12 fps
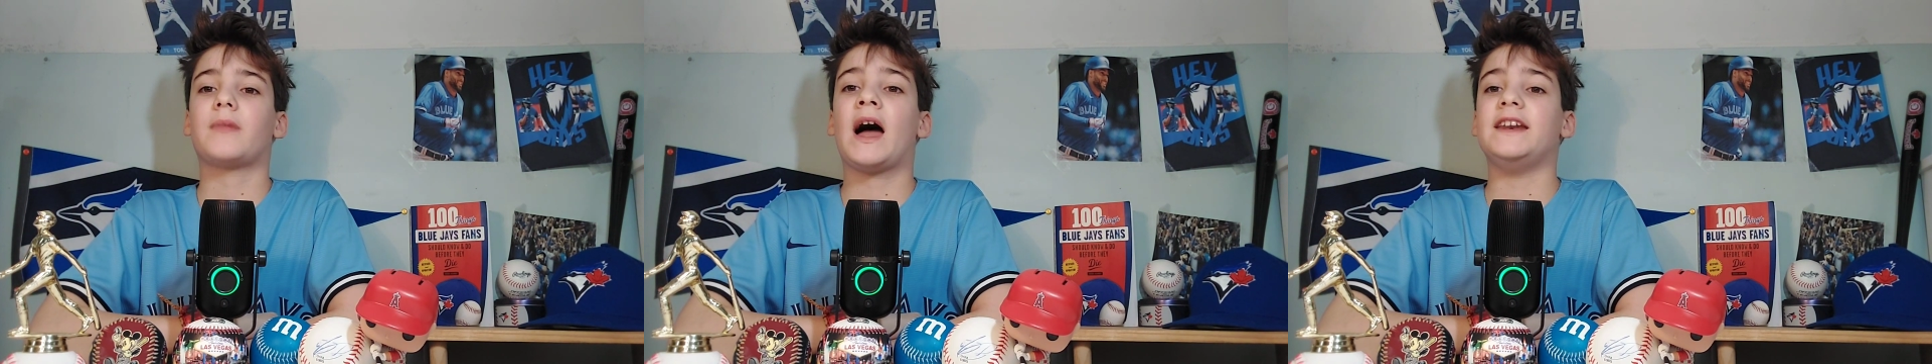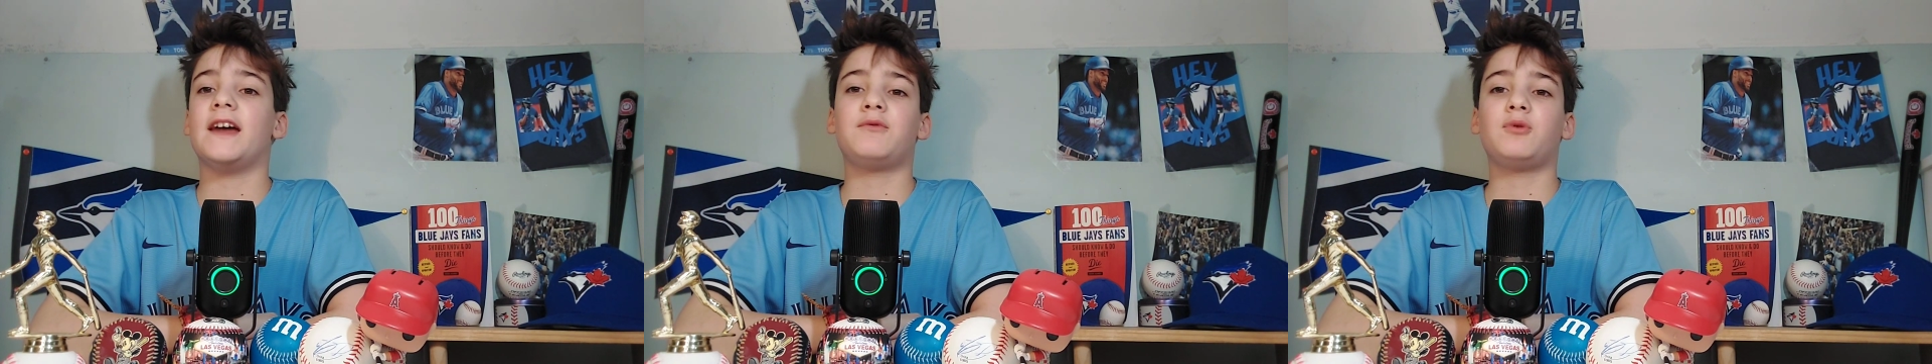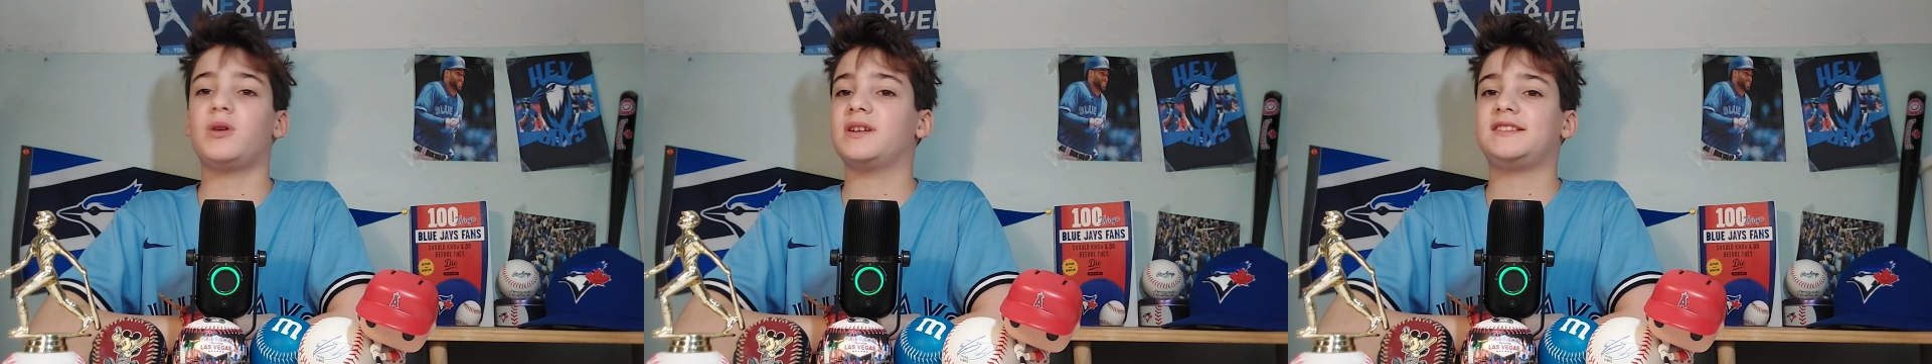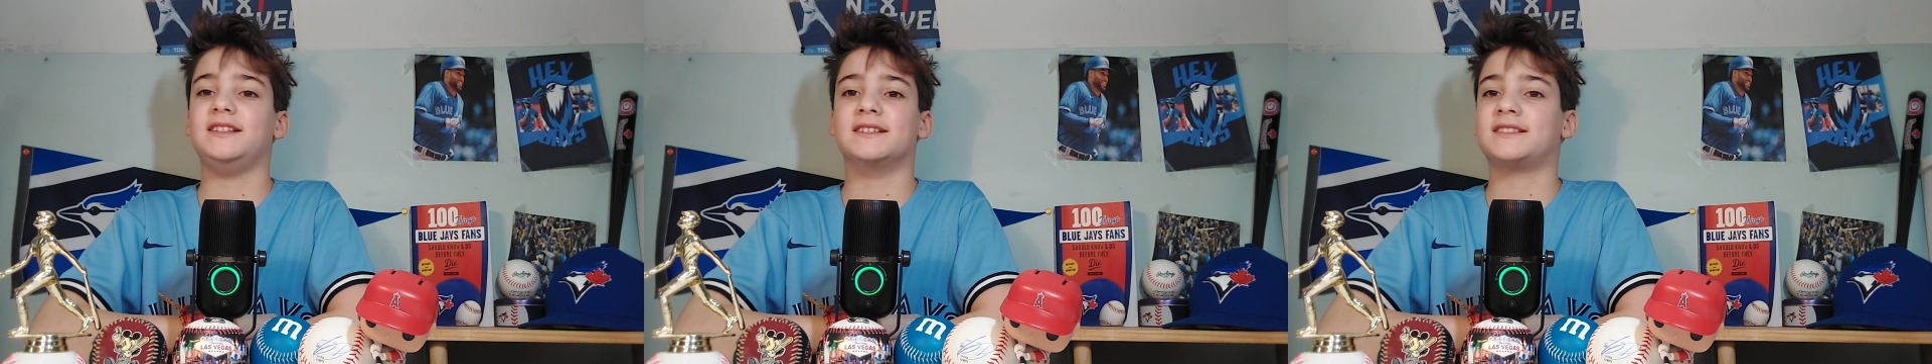I never want to
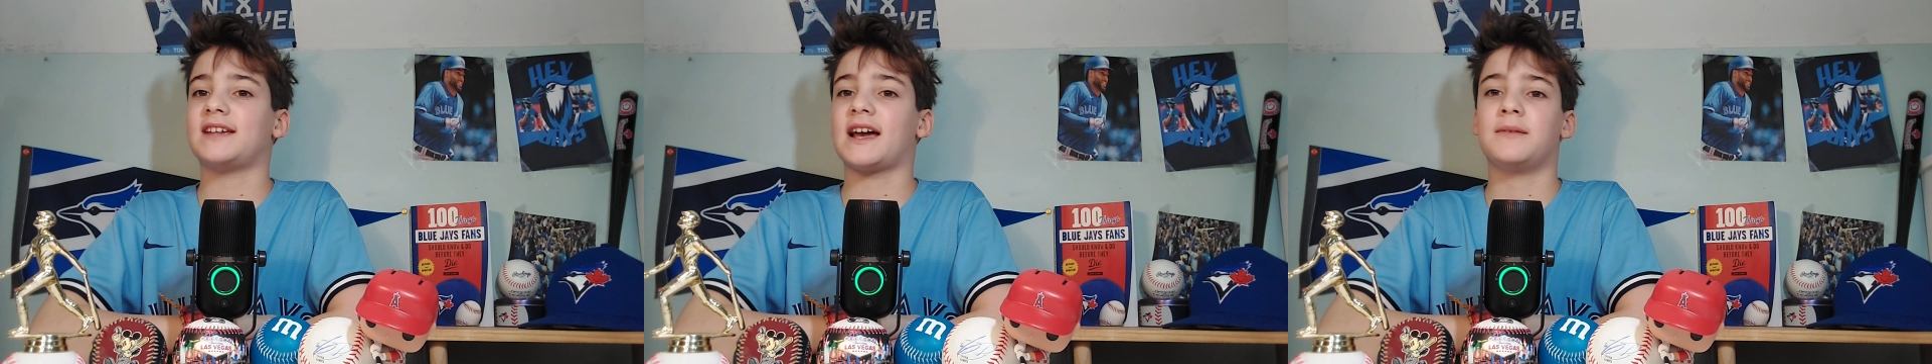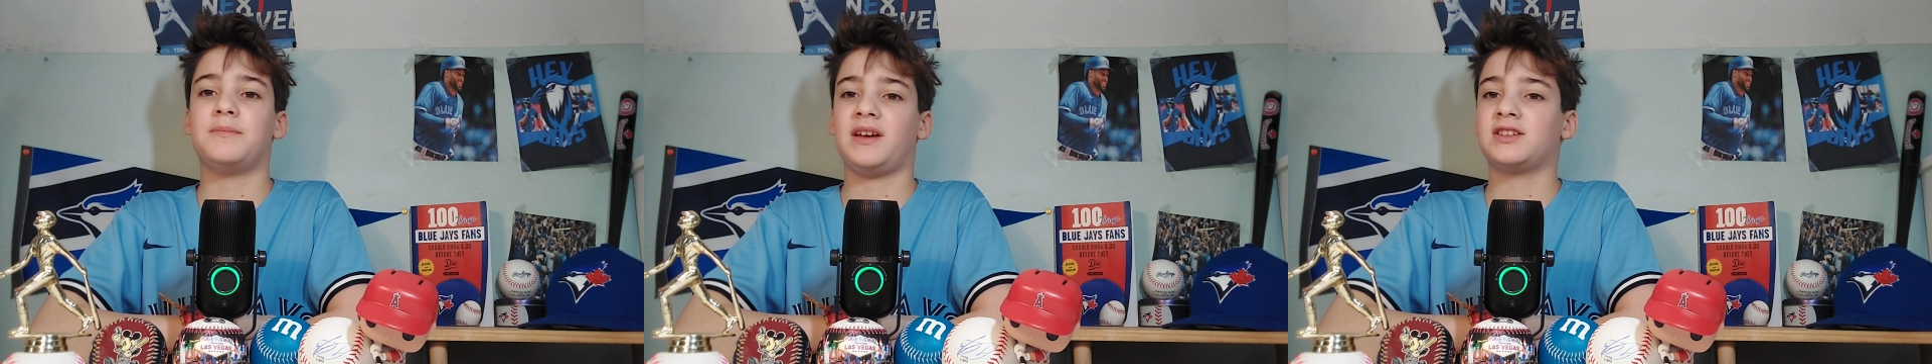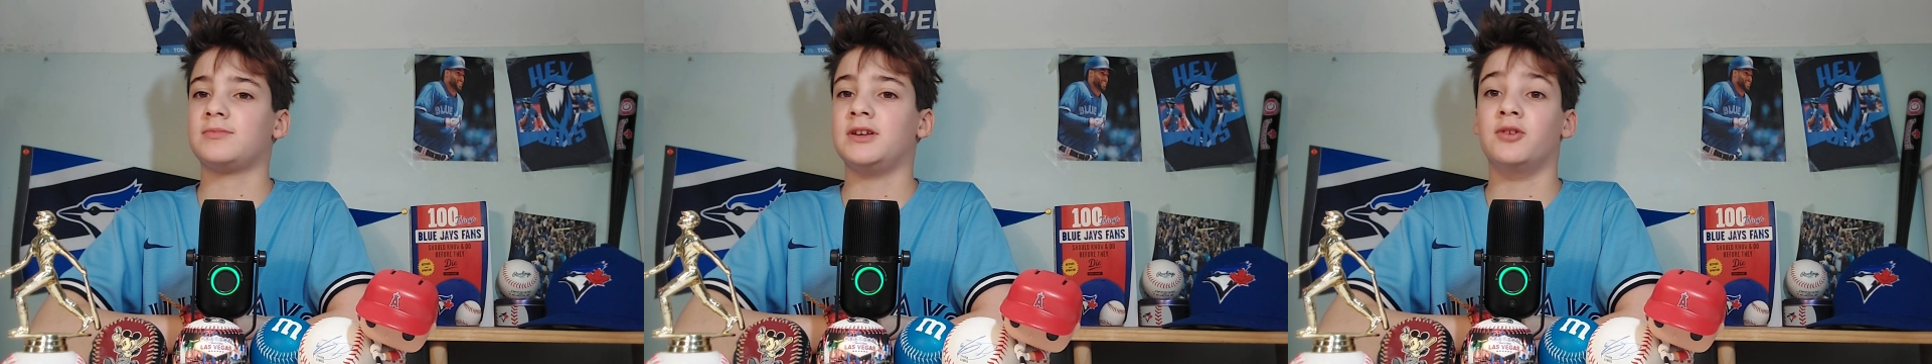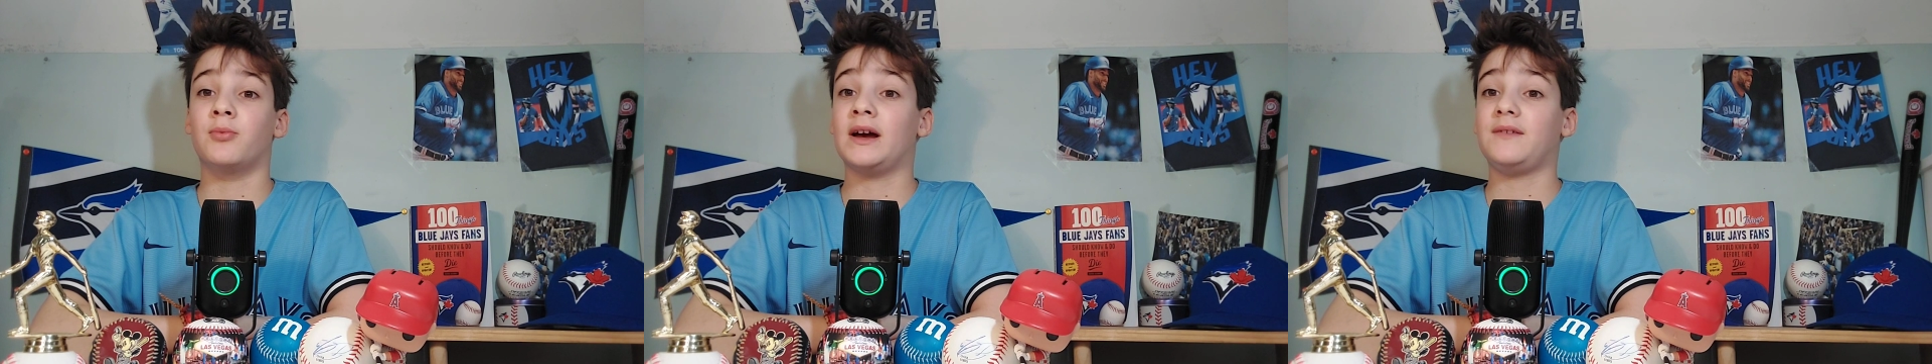see a second
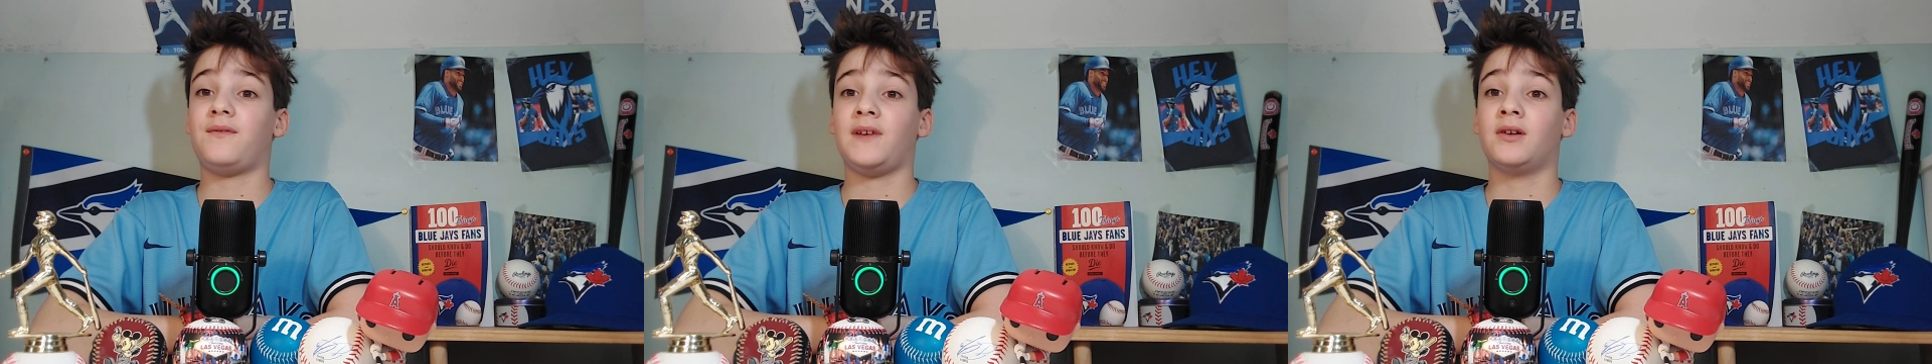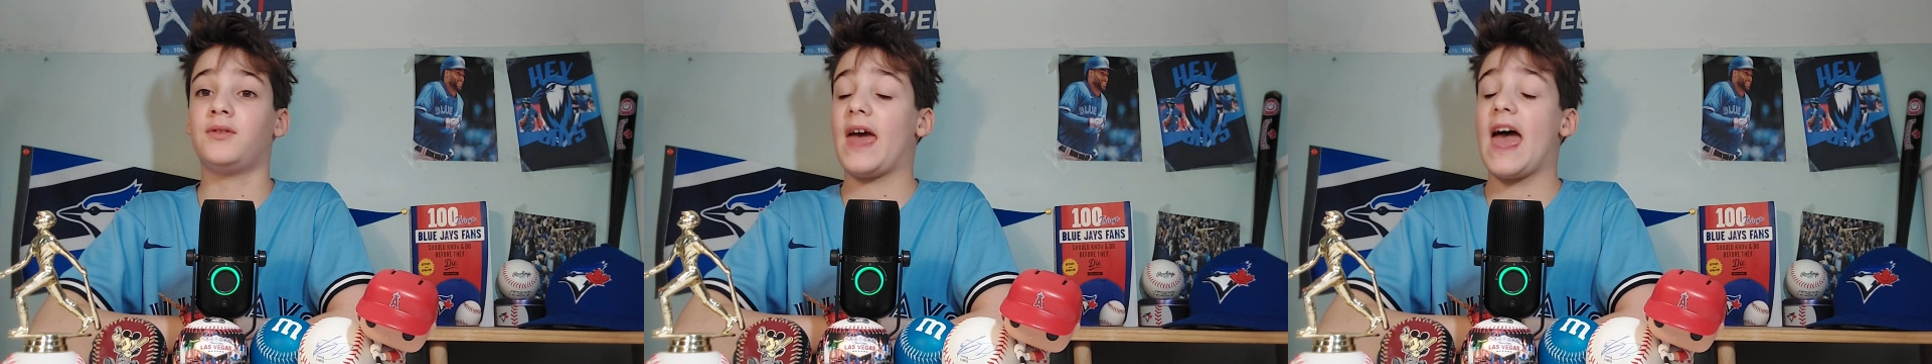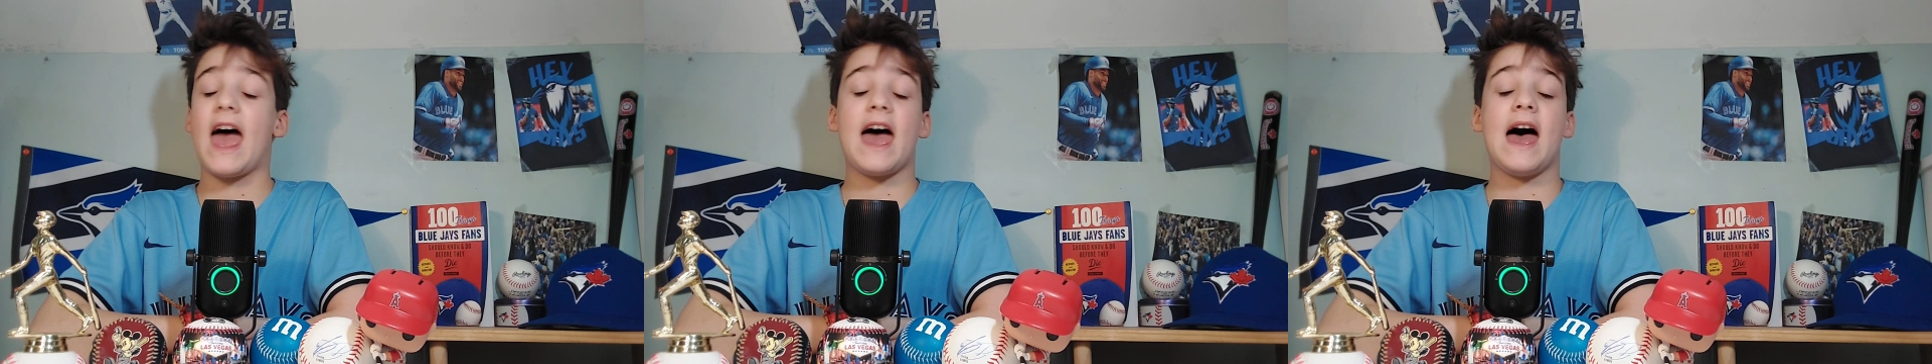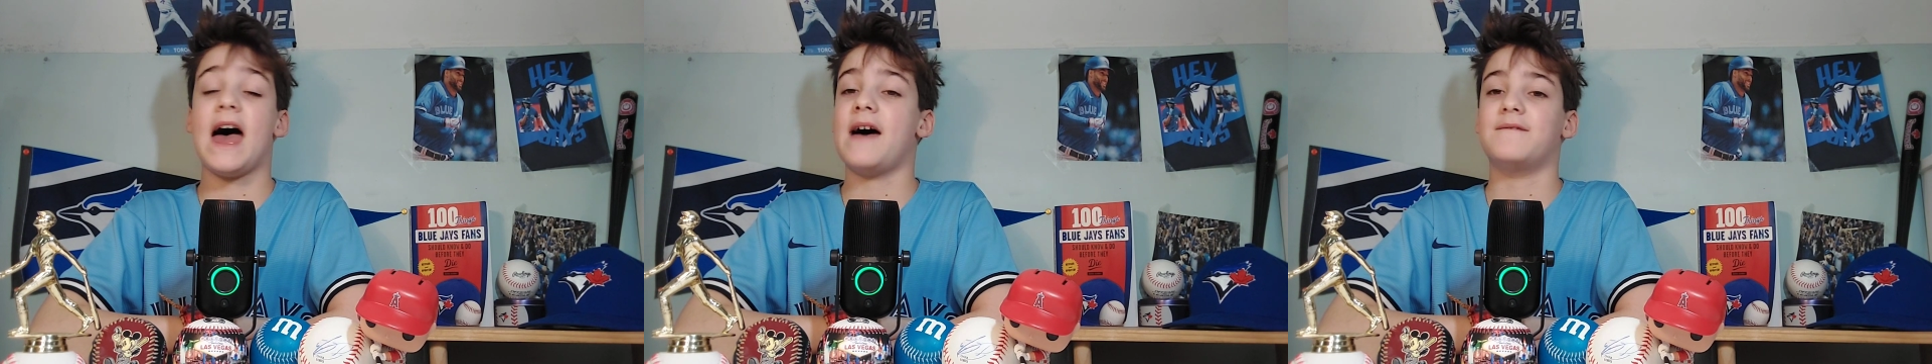baseman in right field
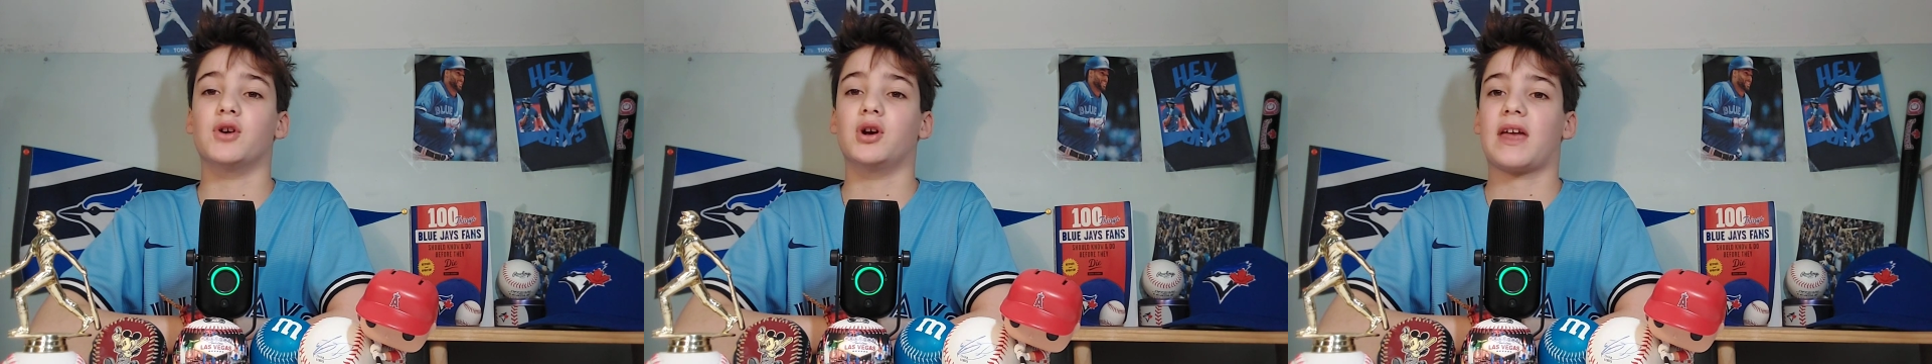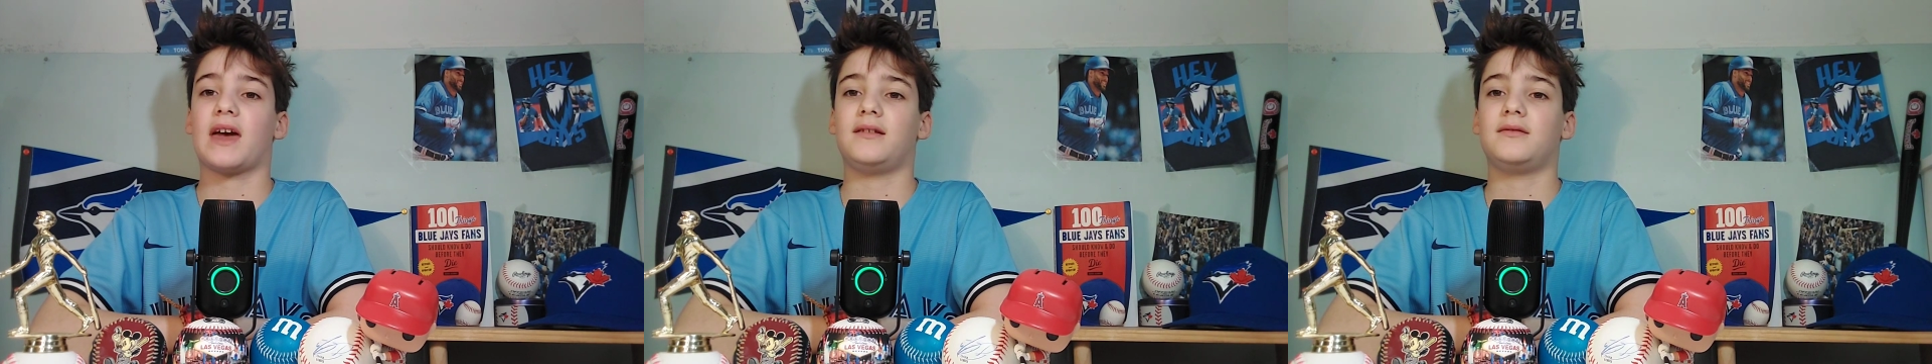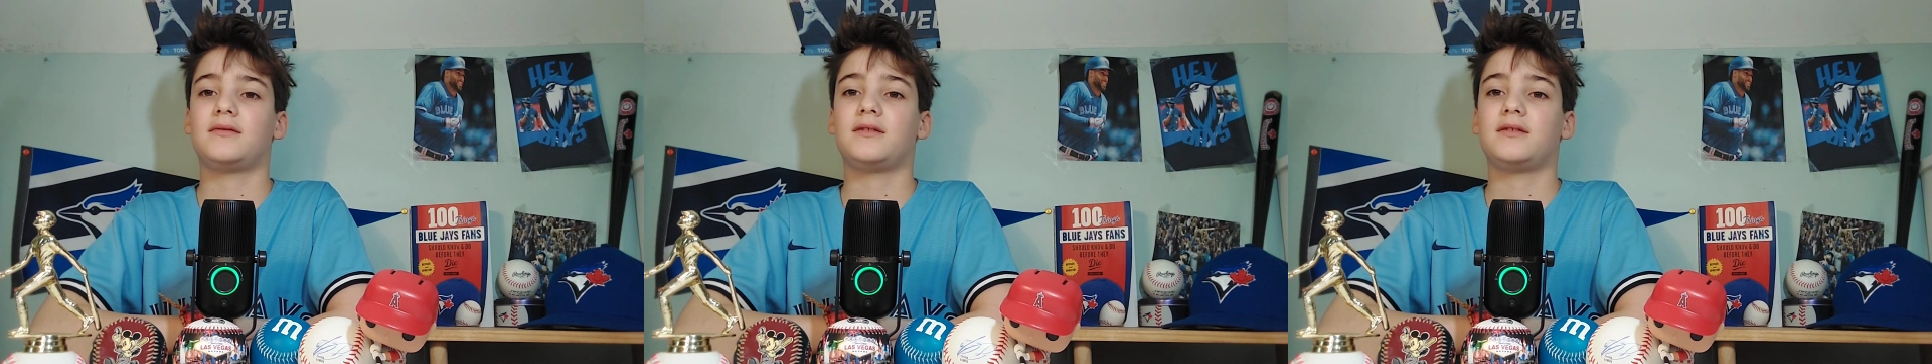ever again.